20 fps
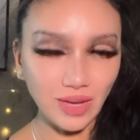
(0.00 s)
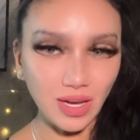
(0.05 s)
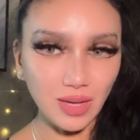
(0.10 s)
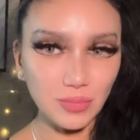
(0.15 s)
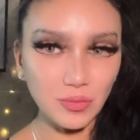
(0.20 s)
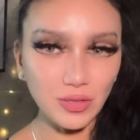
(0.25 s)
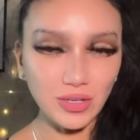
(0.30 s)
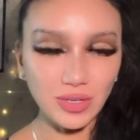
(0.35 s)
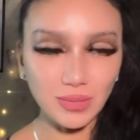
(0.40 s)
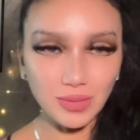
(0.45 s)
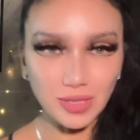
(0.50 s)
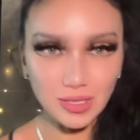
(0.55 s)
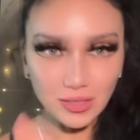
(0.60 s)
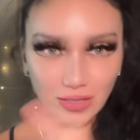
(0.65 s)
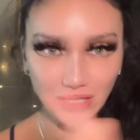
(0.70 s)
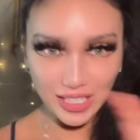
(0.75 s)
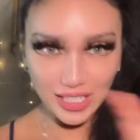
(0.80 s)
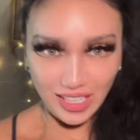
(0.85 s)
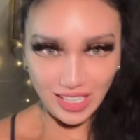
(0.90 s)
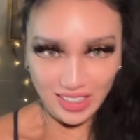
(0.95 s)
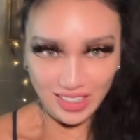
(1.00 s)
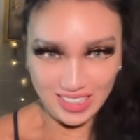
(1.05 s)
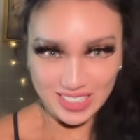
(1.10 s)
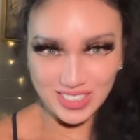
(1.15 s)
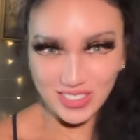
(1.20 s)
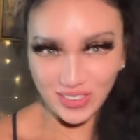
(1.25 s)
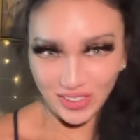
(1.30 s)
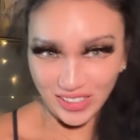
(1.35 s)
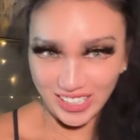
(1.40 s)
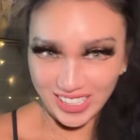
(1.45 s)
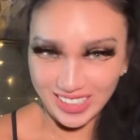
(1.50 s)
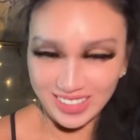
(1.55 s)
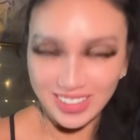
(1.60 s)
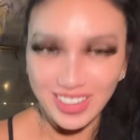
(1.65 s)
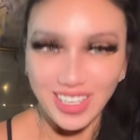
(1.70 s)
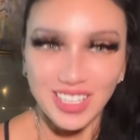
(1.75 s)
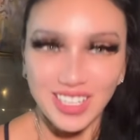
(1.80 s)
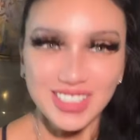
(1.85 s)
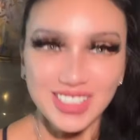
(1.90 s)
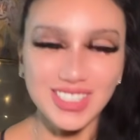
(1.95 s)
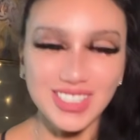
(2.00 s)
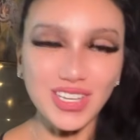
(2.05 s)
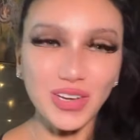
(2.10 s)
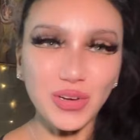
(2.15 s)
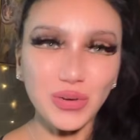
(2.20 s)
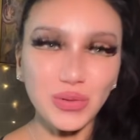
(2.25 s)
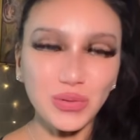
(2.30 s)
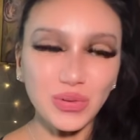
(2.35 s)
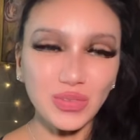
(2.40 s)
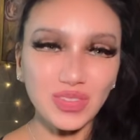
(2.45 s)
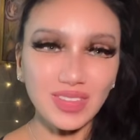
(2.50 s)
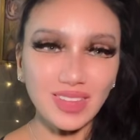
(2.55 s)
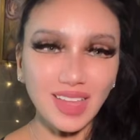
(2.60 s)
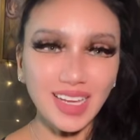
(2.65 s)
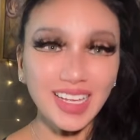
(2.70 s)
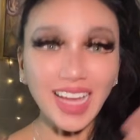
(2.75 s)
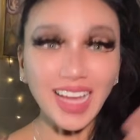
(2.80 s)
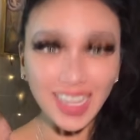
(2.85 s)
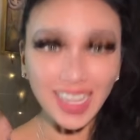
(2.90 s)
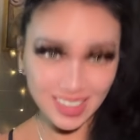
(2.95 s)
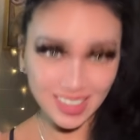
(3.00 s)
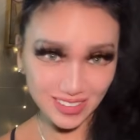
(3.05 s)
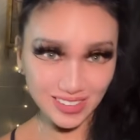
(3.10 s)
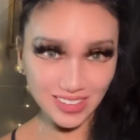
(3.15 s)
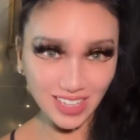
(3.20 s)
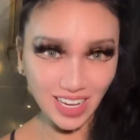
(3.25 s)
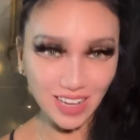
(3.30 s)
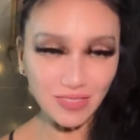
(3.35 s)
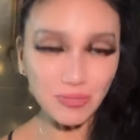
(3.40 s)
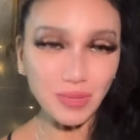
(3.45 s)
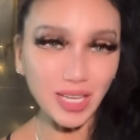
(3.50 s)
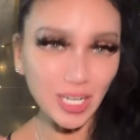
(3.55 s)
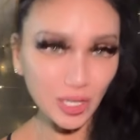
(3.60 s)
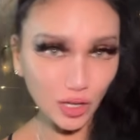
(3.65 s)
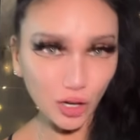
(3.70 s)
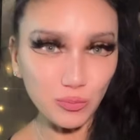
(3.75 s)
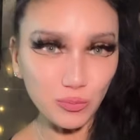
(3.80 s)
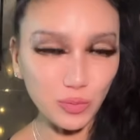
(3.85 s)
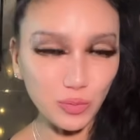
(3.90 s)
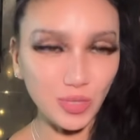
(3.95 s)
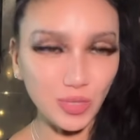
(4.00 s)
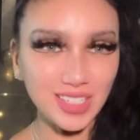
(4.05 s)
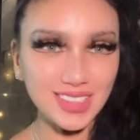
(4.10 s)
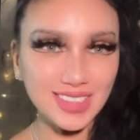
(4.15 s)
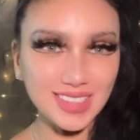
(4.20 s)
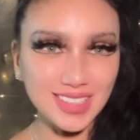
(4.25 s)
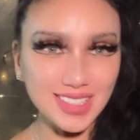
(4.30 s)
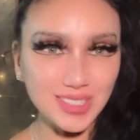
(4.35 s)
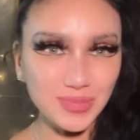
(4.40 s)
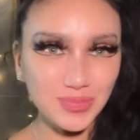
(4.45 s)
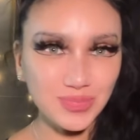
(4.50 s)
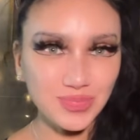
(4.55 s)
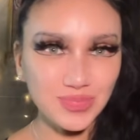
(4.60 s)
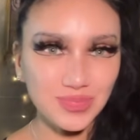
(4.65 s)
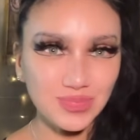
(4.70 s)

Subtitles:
I'm going to be looking at the screen. So again, I've made a compromise.